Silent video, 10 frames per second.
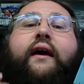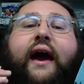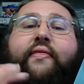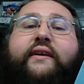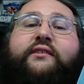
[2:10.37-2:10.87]

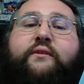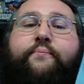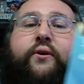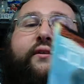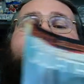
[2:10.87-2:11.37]
And this is a
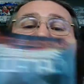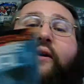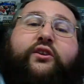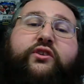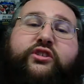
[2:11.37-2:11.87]
book. This
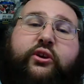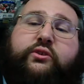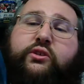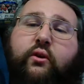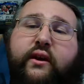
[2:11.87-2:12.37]
features 2
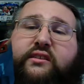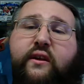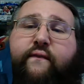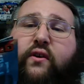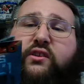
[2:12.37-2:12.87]
stories.
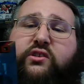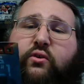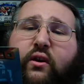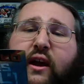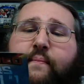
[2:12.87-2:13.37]
The first
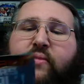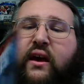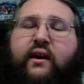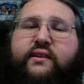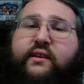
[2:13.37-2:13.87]
story
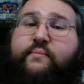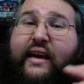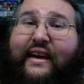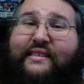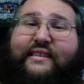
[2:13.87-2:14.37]
seems
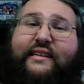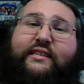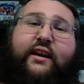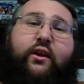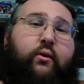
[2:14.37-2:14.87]
like a
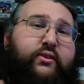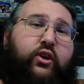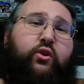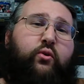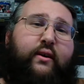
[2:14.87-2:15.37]

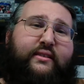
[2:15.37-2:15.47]
1602.